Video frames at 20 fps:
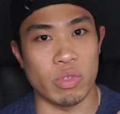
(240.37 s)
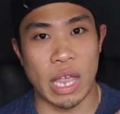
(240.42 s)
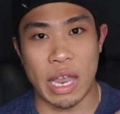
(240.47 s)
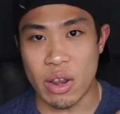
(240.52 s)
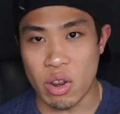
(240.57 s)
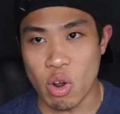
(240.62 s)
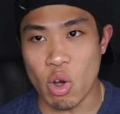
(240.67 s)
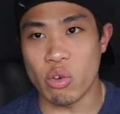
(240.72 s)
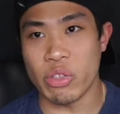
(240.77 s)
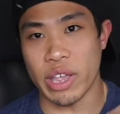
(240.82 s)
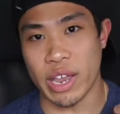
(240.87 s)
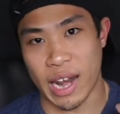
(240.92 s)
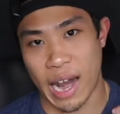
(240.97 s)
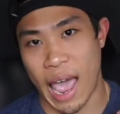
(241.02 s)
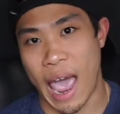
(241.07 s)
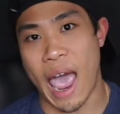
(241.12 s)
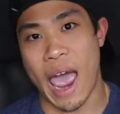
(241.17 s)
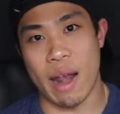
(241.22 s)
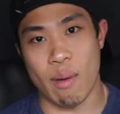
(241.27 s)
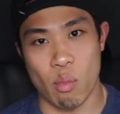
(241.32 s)
they know they can
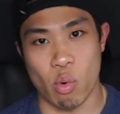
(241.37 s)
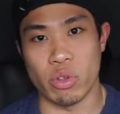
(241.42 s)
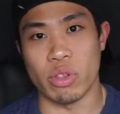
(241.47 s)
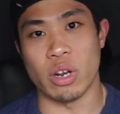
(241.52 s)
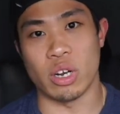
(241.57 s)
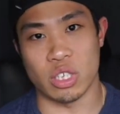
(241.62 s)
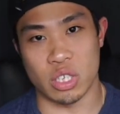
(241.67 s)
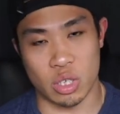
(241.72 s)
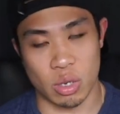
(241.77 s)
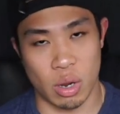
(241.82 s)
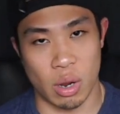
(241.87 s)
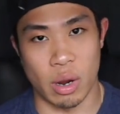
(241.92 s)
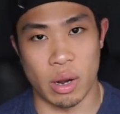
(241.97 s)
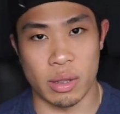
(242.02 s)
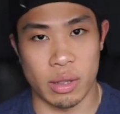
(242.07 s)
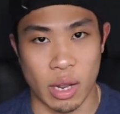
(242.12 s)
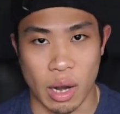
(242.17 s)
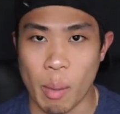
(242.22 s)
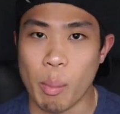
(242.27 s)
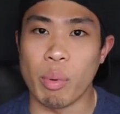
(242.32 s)
add more than
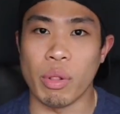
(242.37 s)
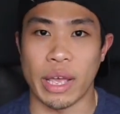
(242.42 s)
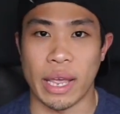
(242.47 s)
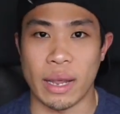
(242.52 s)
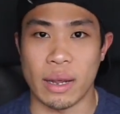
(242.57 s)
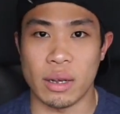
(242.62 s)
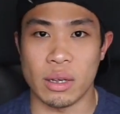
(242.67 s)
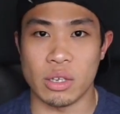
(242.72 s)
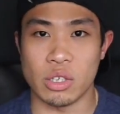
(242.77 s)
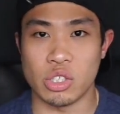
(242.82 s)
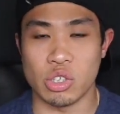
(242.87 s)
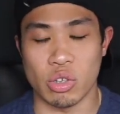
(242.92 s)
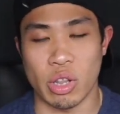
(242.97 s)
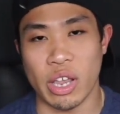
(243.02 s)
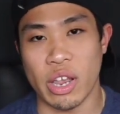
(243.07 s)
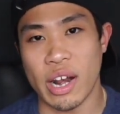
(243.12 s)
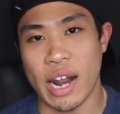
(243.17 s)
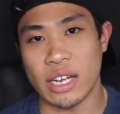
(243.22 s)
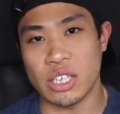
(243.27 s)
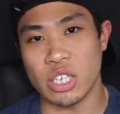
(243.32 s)
a plate, so
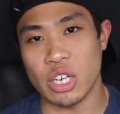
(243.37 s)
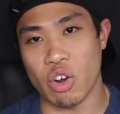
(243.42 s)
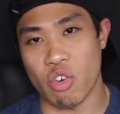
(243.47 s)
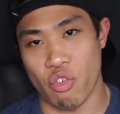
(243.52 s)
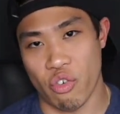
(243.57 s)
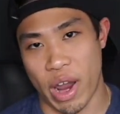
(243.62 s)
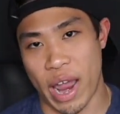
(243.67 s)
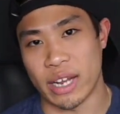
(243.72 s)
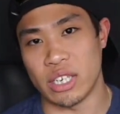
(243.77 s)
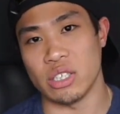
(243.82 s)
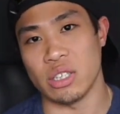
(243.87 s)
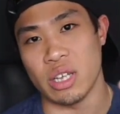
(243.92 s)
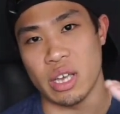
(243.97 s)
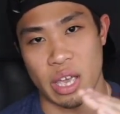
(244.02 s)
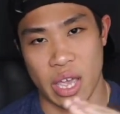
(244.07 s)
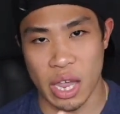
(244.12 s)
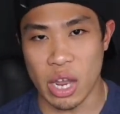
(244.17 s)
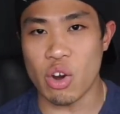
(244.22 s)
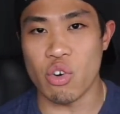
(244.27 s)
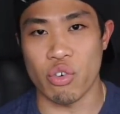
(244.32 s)
they can actually gradually
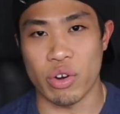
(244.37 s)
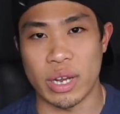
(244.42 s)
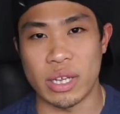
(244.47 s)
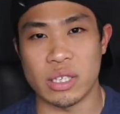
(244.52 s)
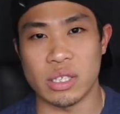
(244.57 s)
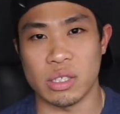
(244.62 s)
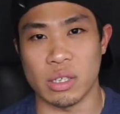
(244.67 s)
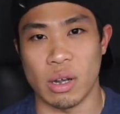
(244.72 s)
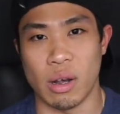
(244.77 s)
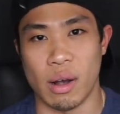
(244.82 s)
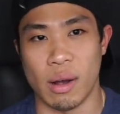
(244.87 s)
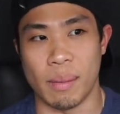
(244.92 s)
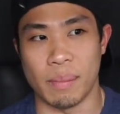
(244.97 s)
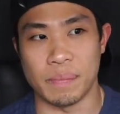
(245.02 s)
increase.